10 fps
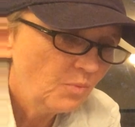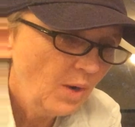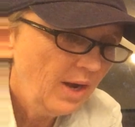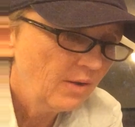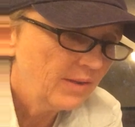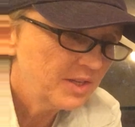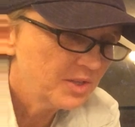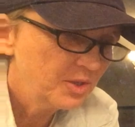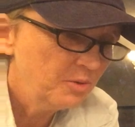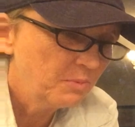Wow, that's
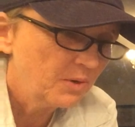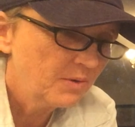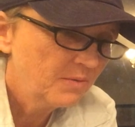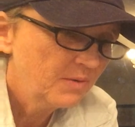super.